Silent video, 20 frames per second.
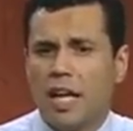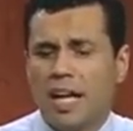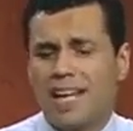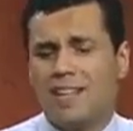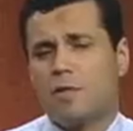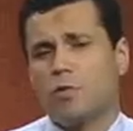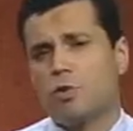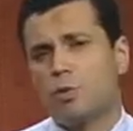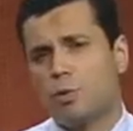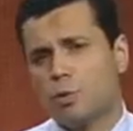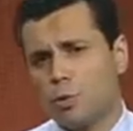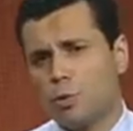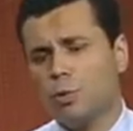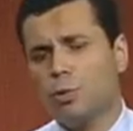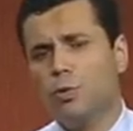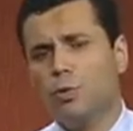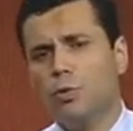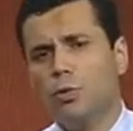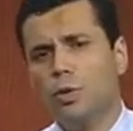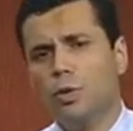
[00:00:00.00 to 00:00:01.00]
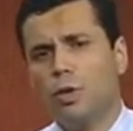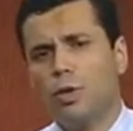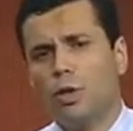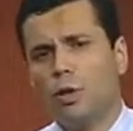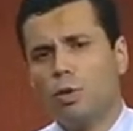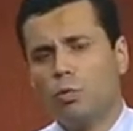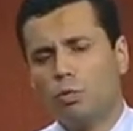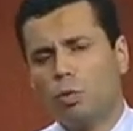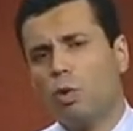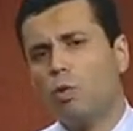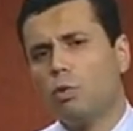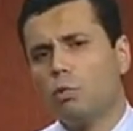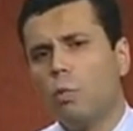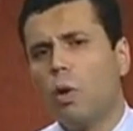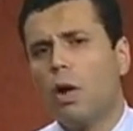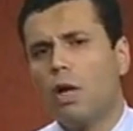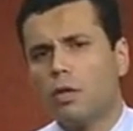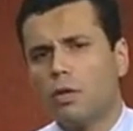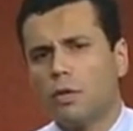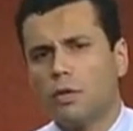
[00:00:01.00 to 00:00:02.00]
and true role
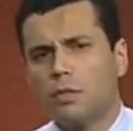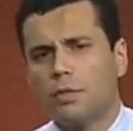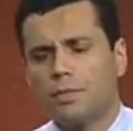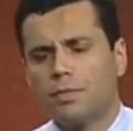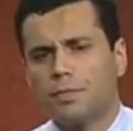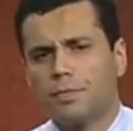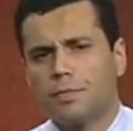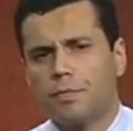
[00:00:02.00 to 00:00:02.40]
model.